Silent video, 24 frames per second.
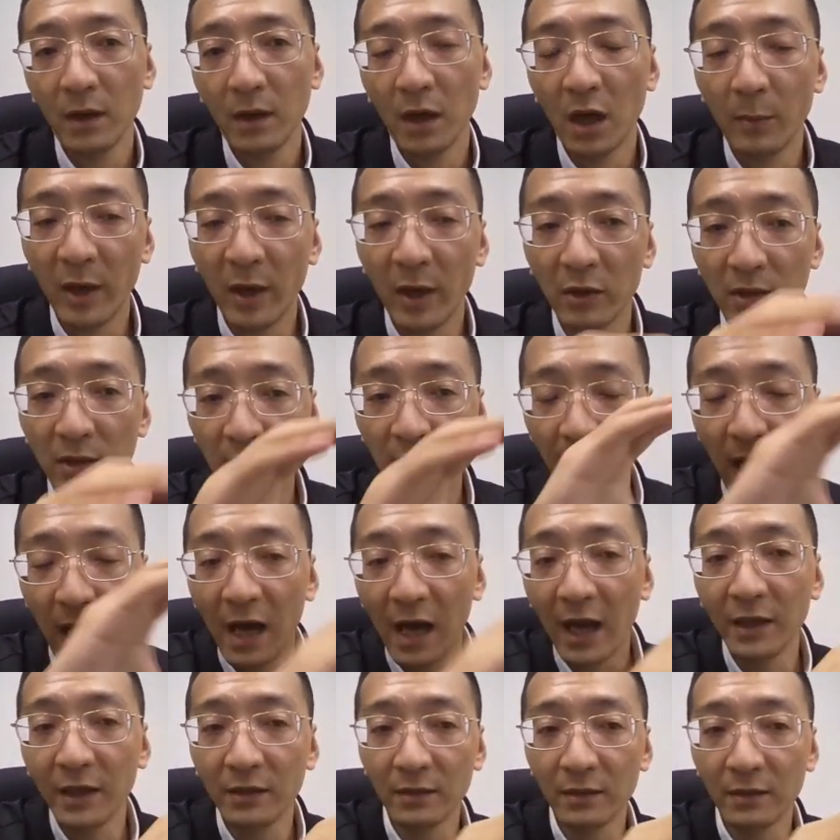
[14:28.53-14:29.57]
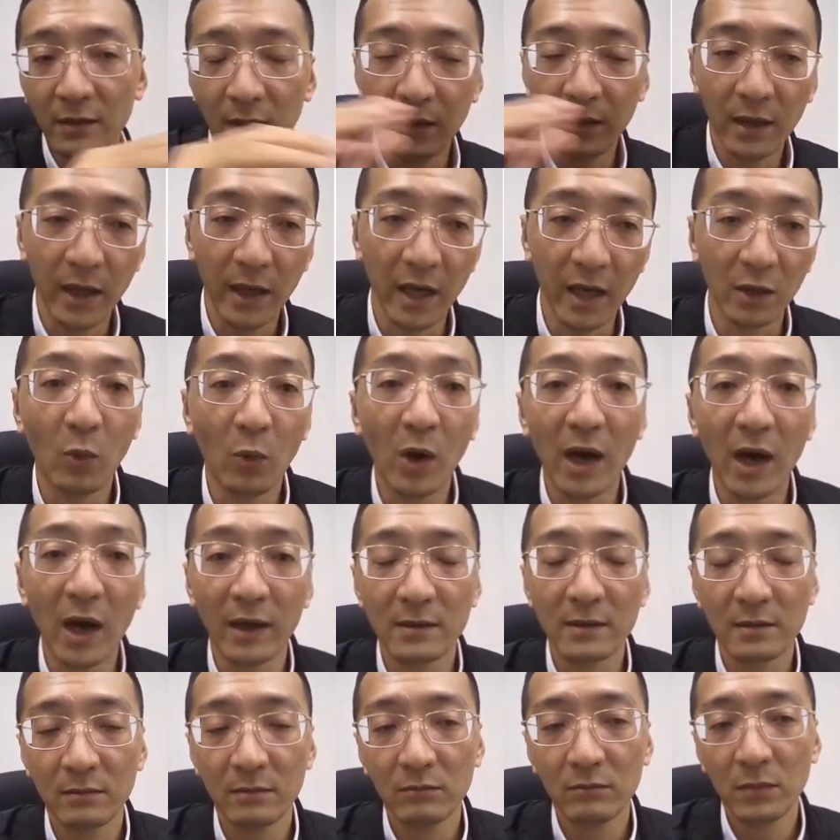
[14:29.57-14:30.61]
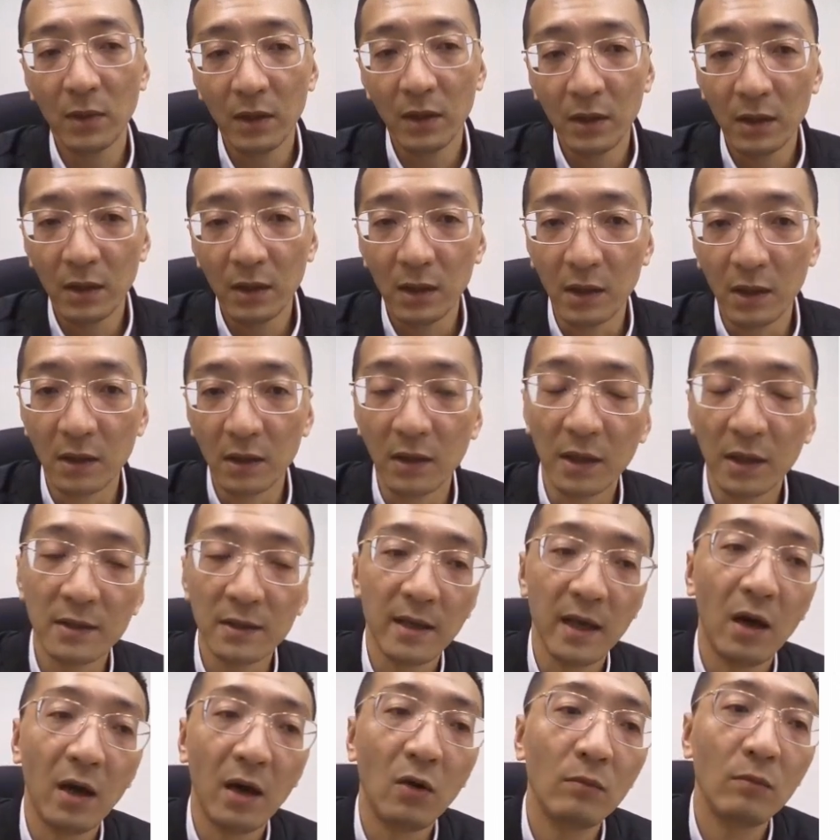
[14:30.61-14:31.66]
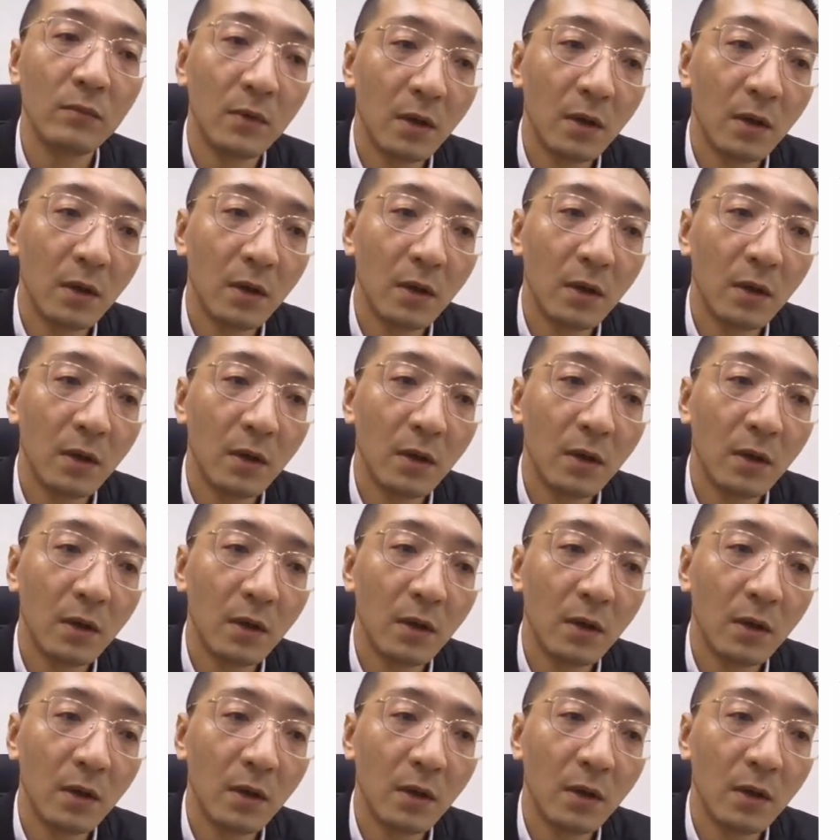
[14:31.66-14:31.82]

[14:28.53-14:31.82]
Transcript: about the height and width in Excel?